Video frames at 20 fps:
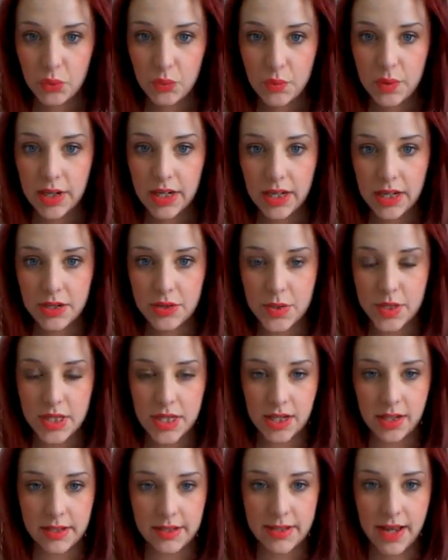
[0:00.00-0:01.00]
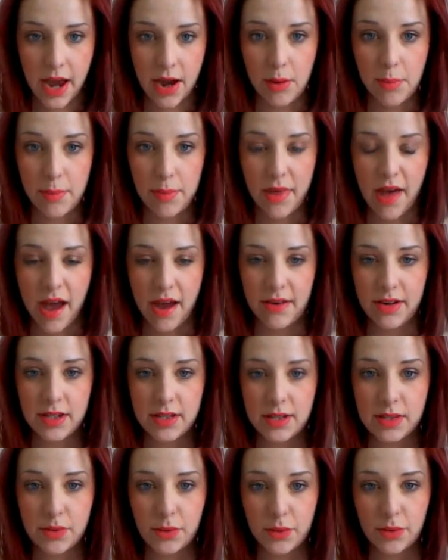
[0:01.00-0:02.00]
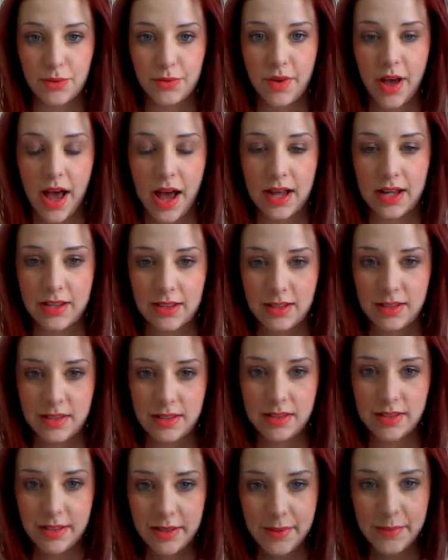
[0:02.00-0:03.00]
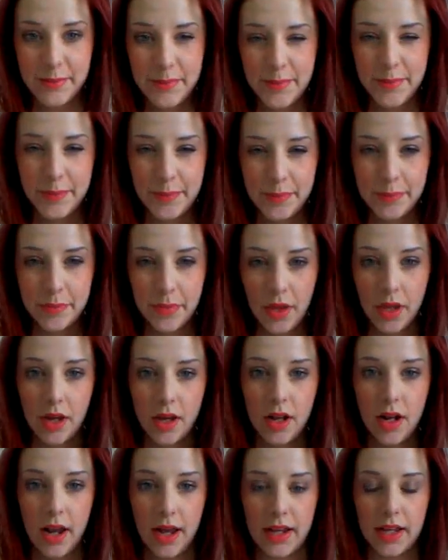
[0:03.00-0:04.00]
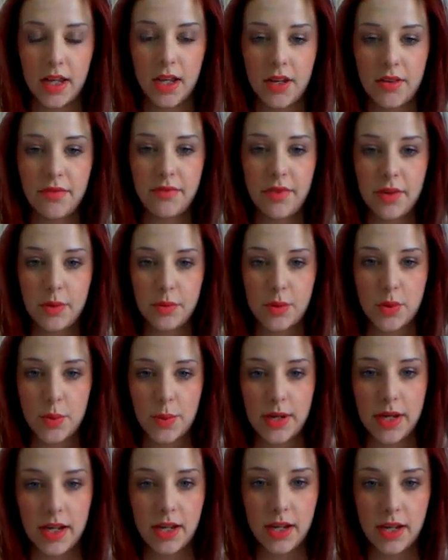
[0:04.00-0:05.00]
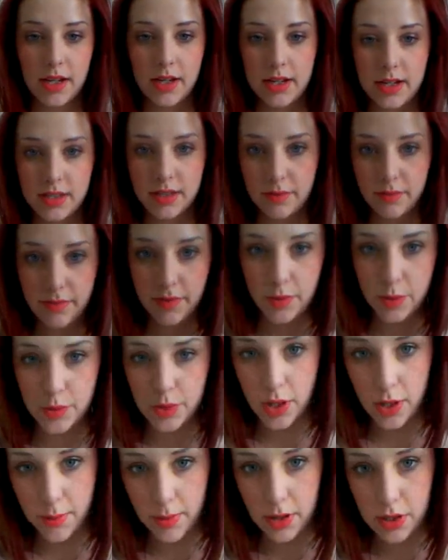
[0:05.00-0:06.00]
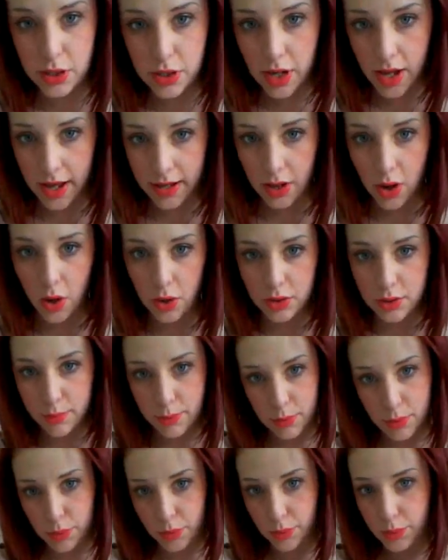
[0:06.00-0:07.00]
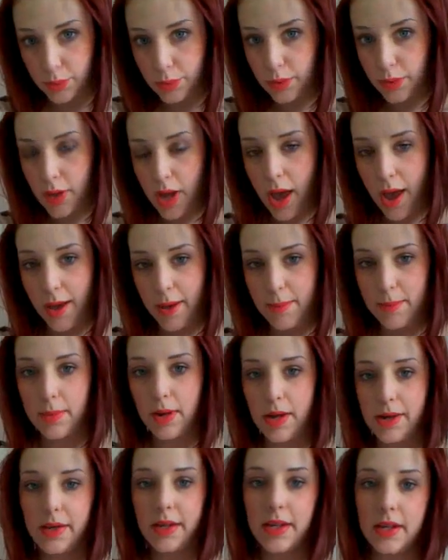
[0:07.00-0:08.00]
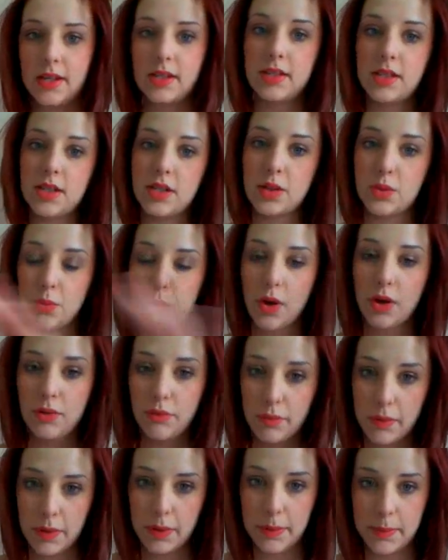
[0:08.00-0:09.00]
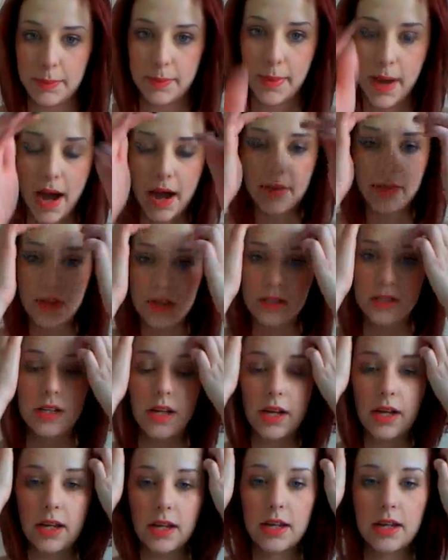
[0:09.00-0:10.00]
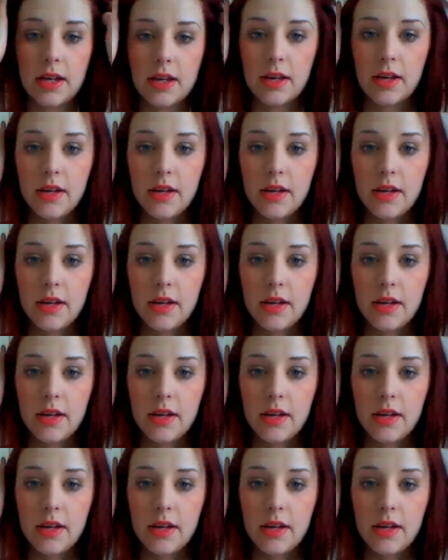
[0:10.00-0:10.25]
Really interesting setup there. It sort of has like a feel to it, and it doesn't feel so much like a hospital. Like it's just one room, and there's like